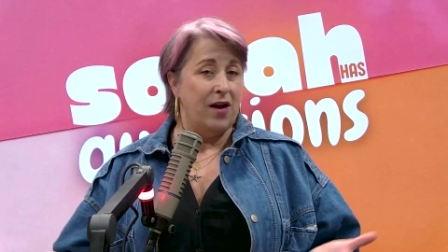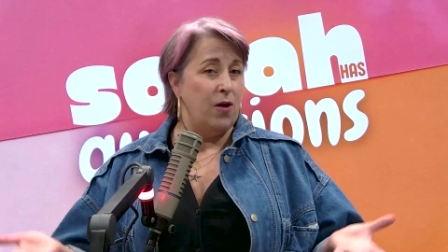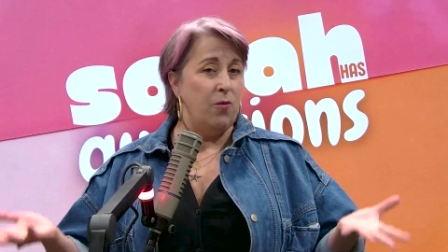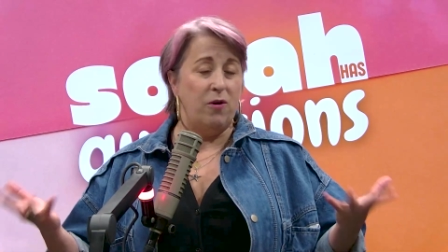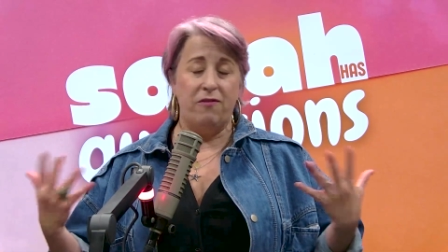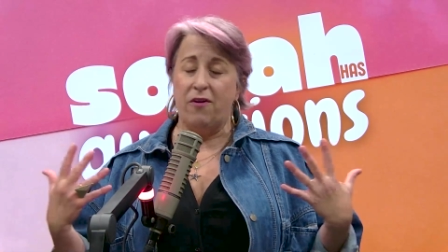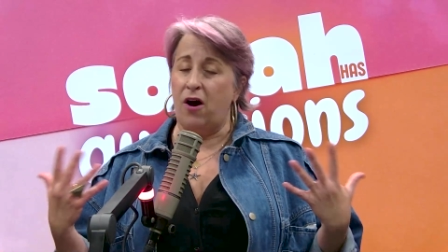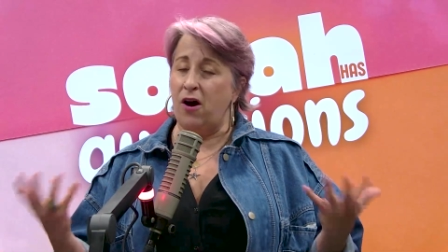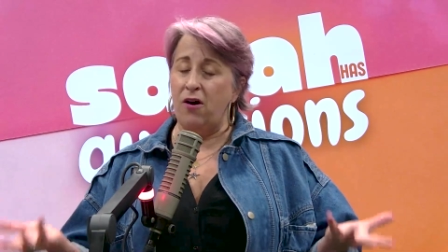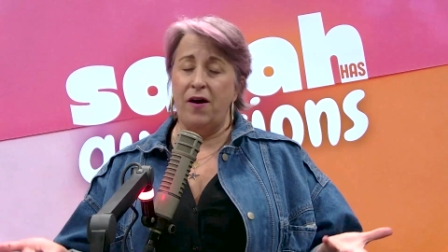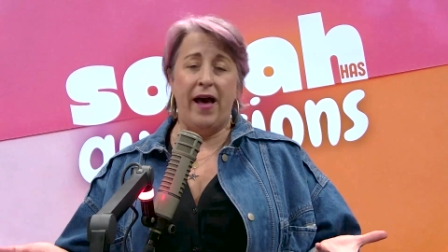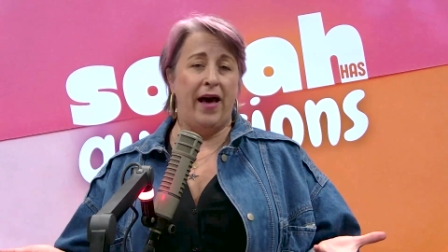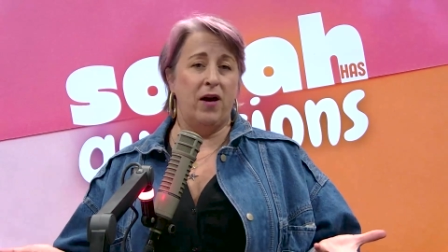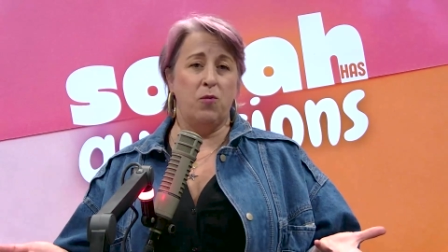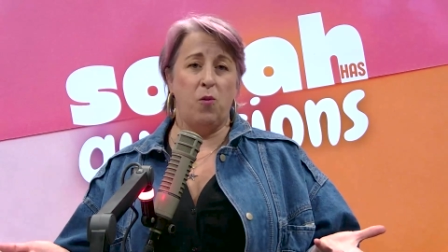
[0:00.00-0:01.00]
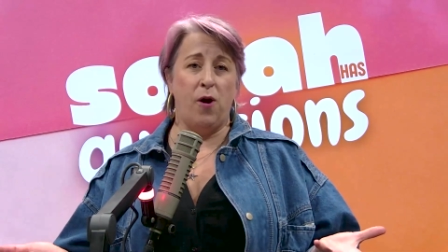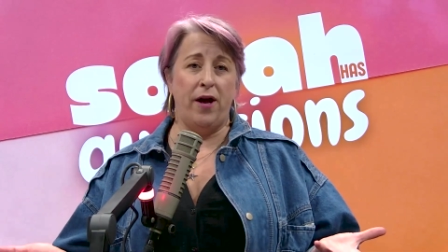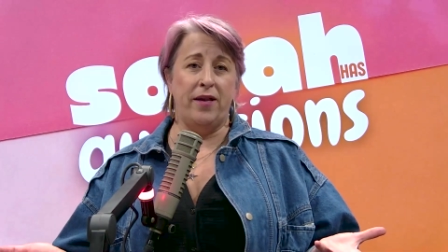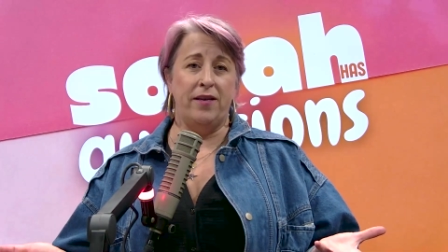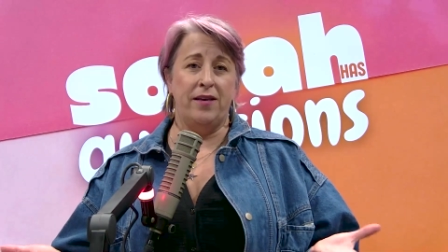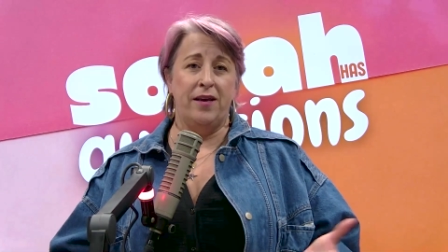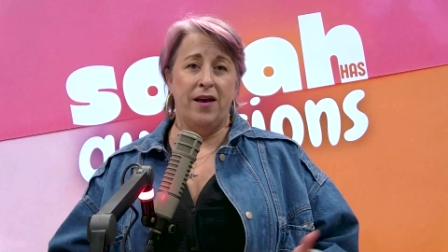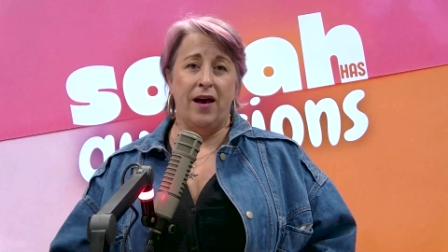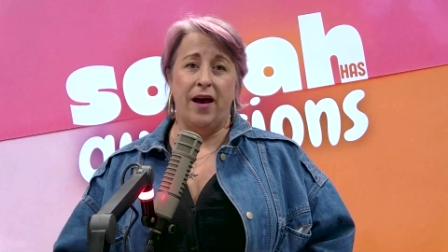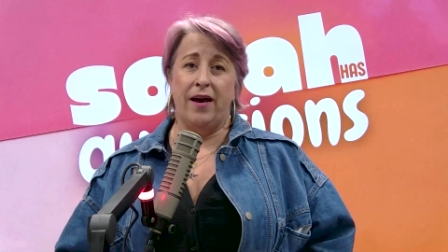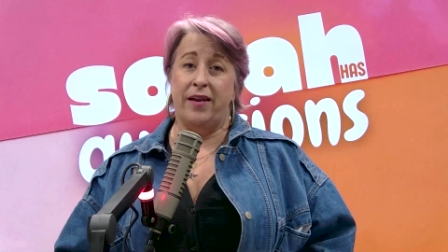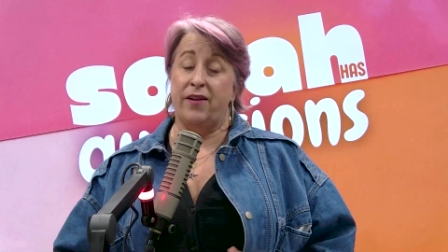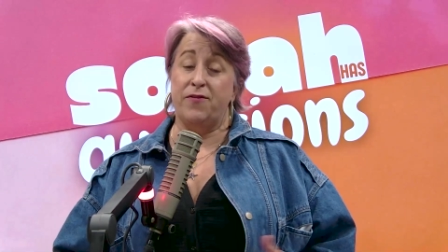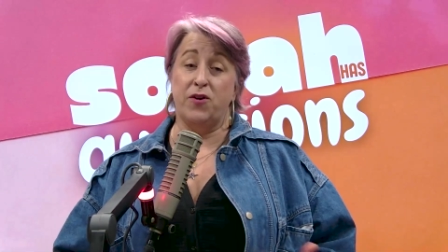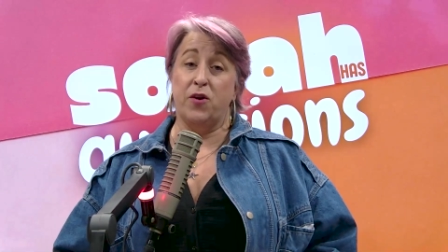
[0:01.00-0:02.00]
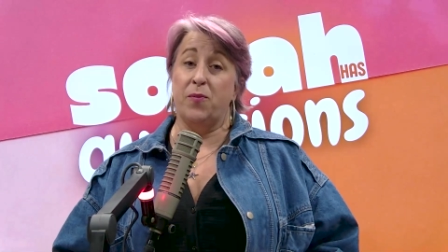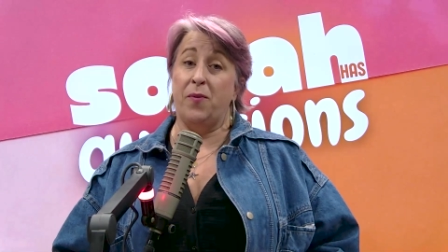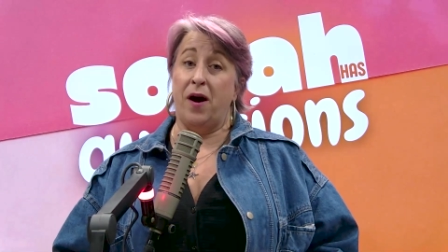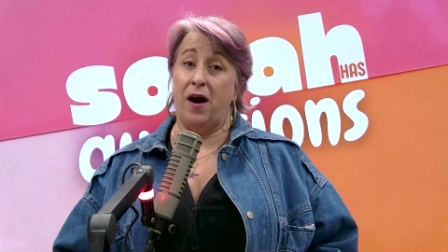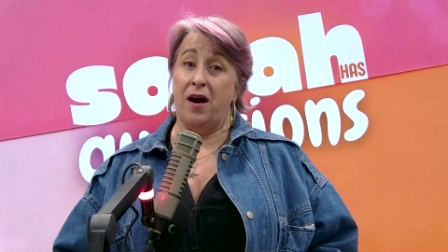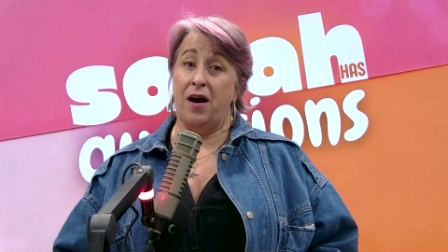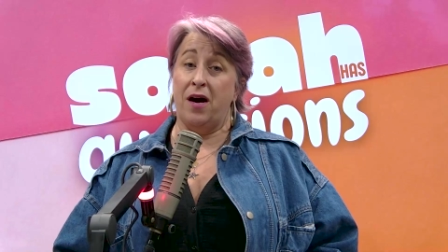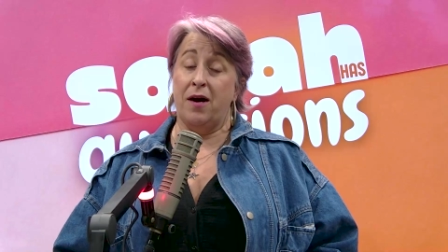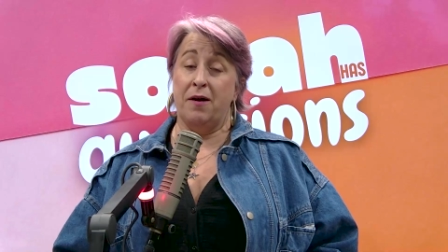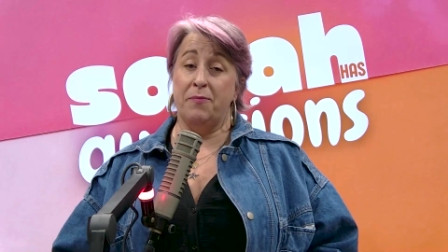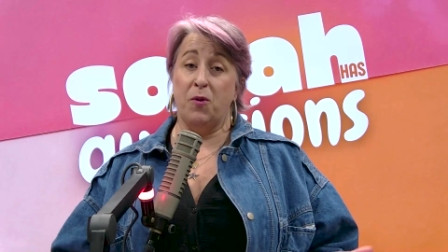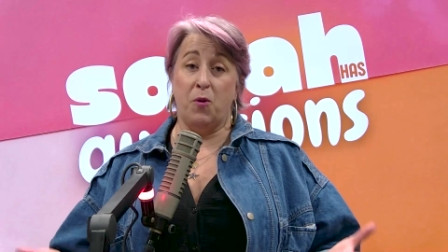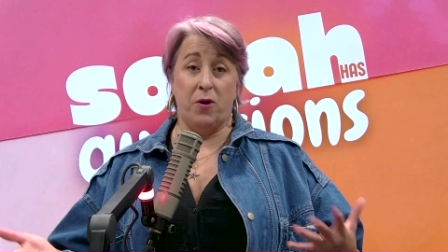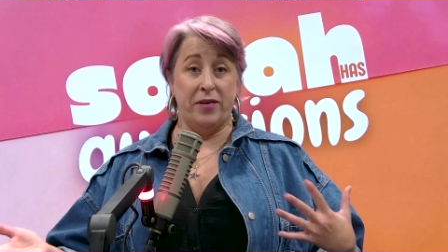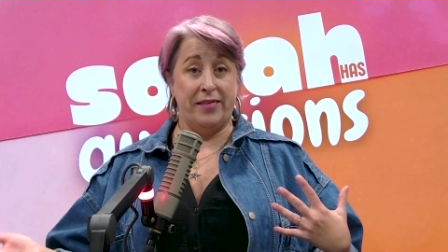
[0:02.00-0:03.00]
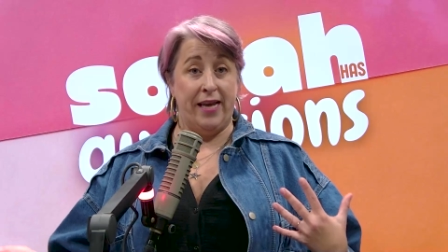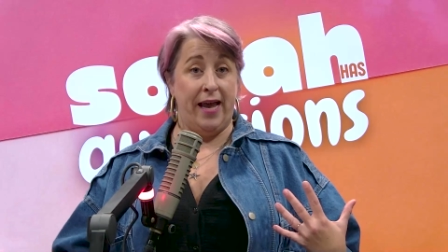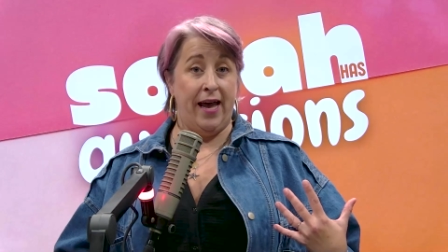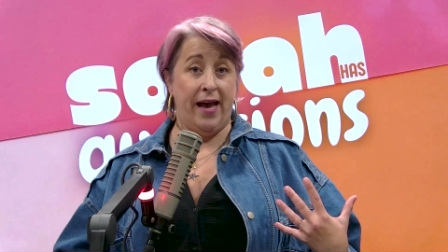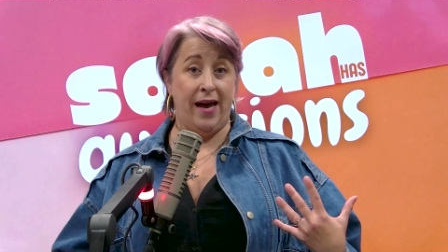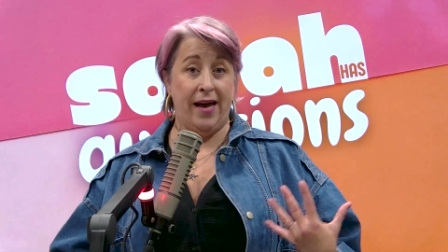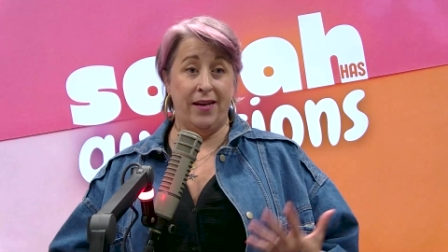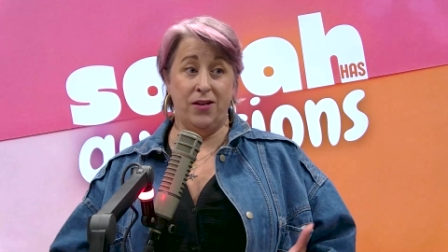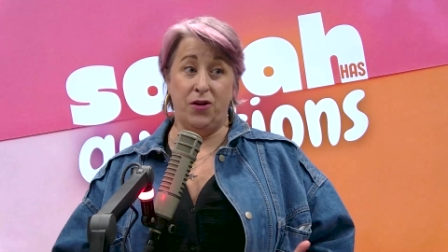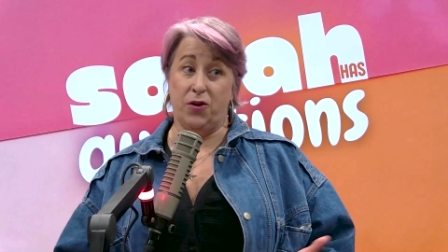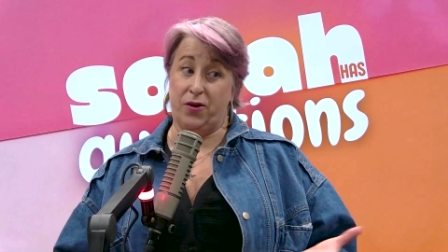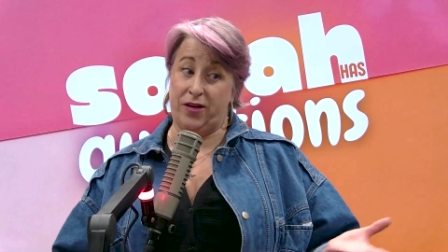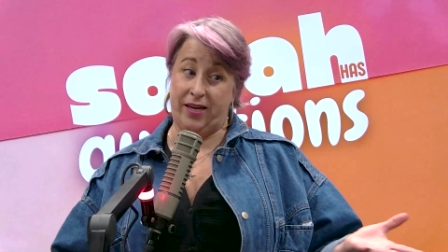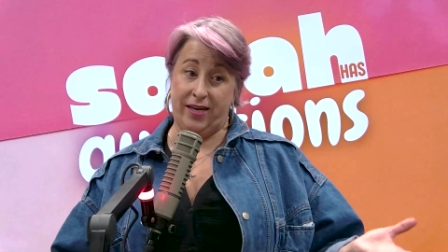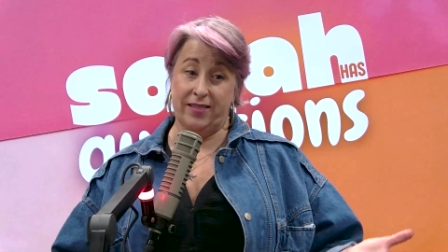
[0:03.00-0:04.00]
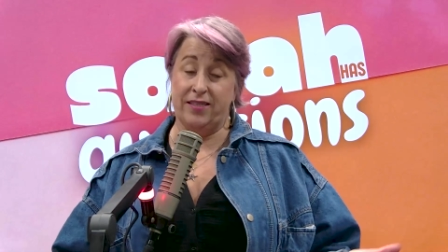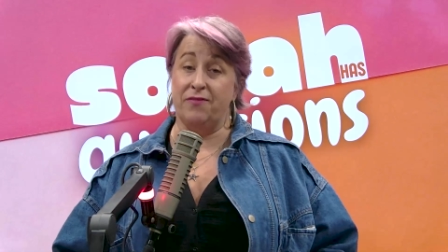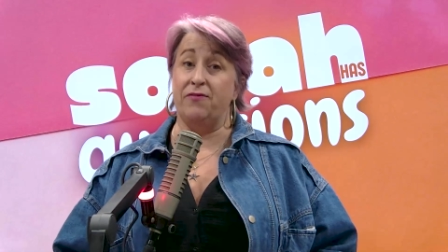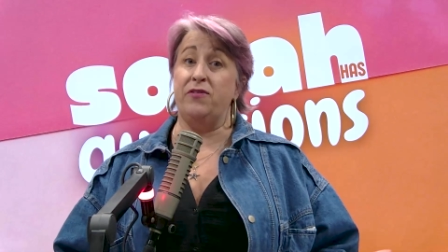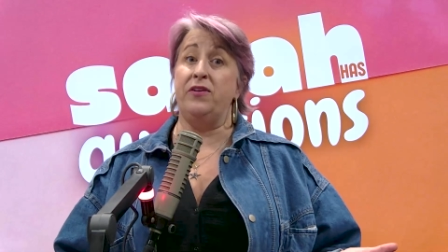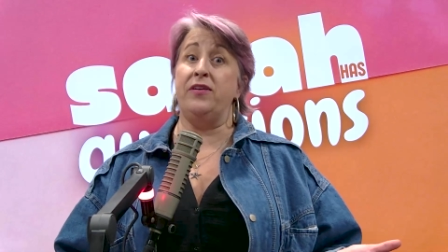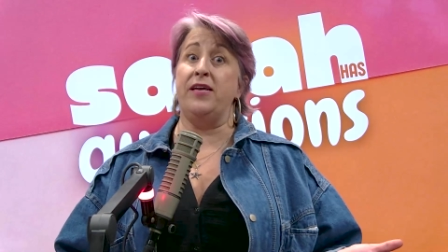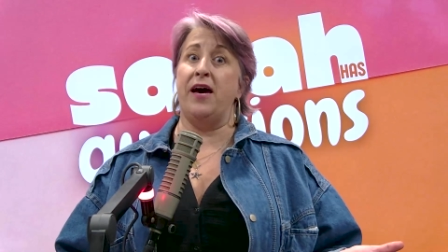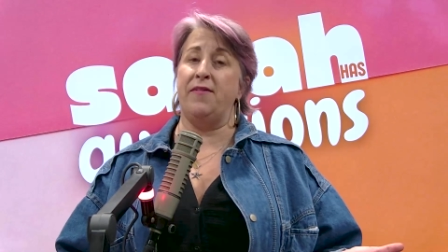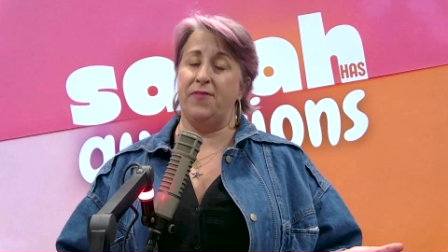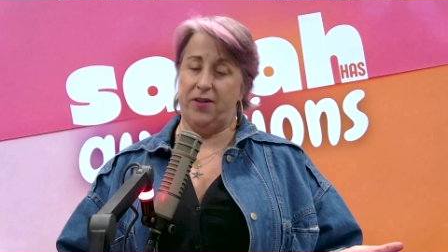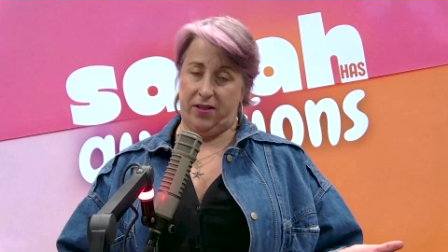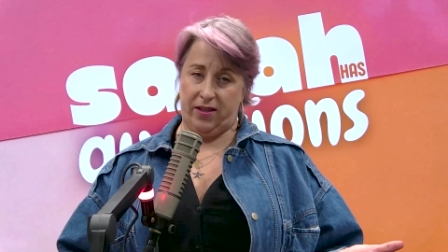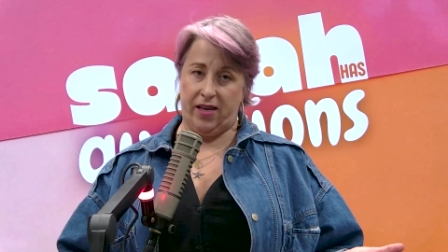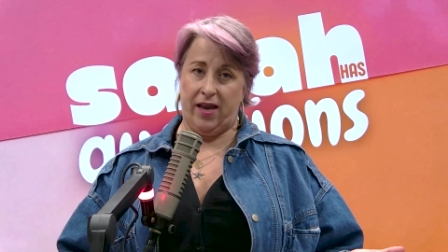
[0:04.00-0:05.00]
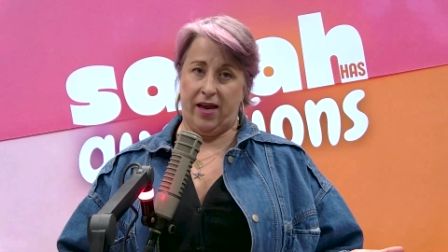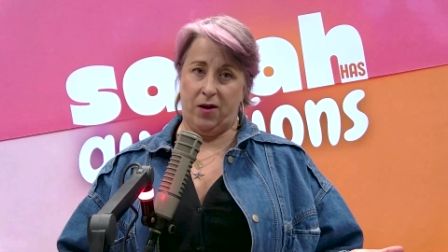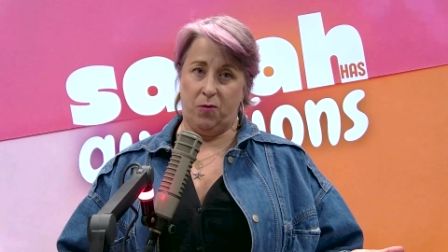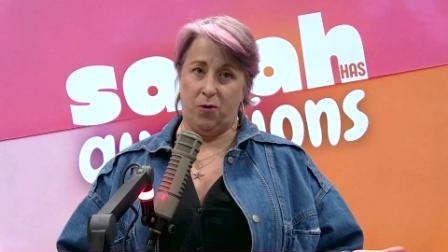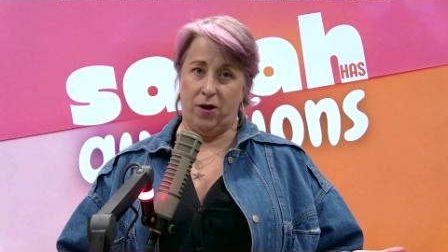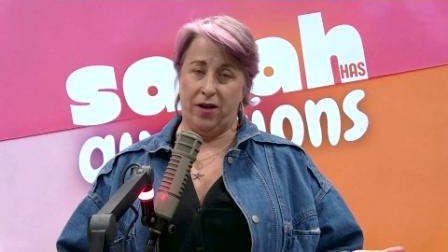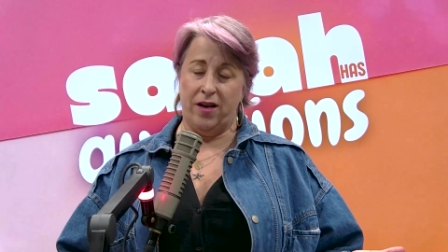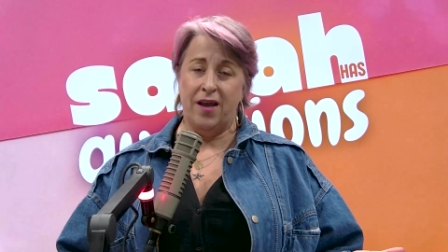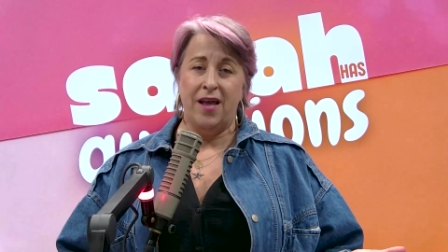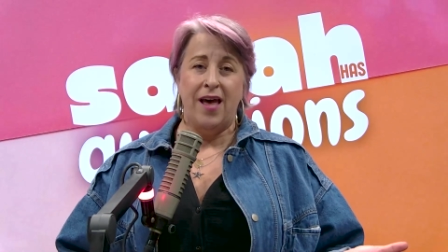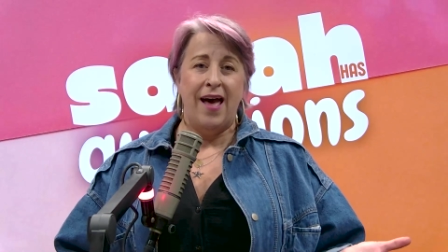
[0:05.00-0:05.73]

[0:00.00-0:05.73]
We've all had one, and if you're a mom or a dad, your kids have definitely had one.